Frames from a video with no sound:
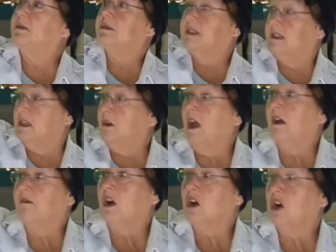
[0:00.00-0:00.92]
still
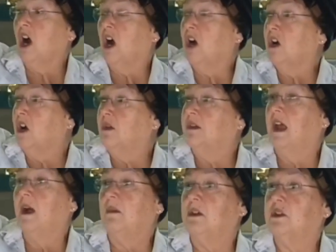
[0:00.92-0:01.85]
have our cargo
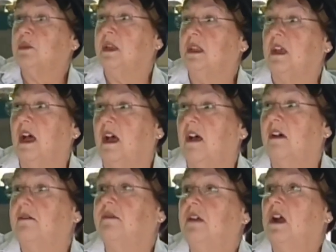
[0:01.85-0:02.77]
net, which we love.